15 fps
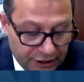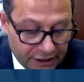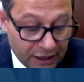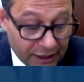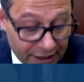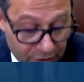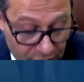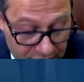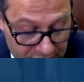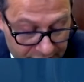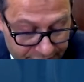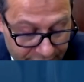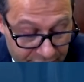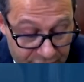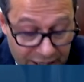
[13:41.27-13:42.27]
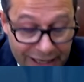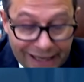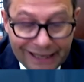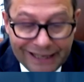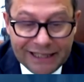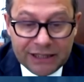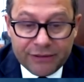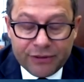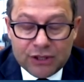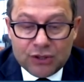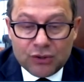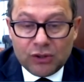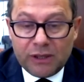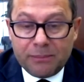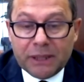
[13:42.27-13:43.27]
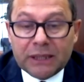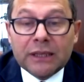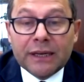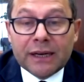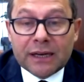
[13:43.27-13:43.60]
risk-sharing approaches,